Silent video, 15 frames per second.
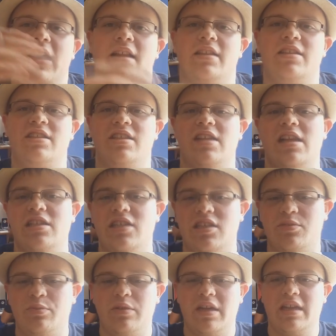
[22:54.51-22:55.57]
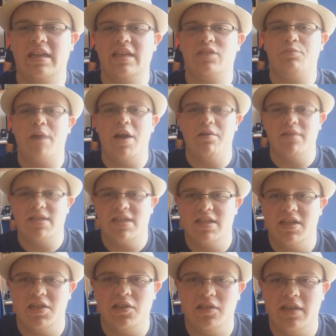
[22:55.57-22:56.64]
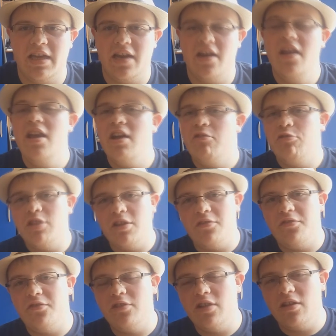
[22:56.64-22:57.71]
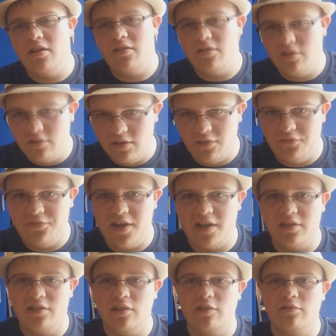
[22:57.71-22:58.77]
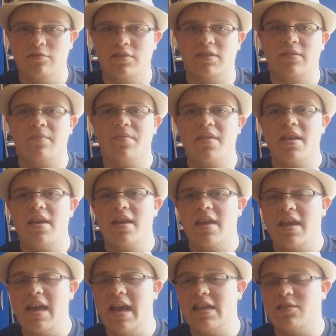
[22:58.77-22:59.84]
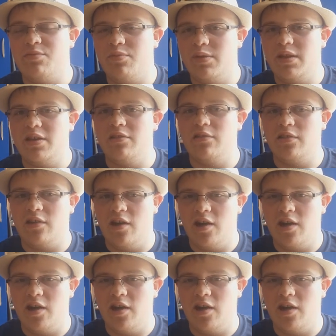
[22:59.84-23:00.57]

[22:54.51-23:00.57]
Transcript: Let's just put it as Pyrocynical there. Who the fuck knows? He has pretty good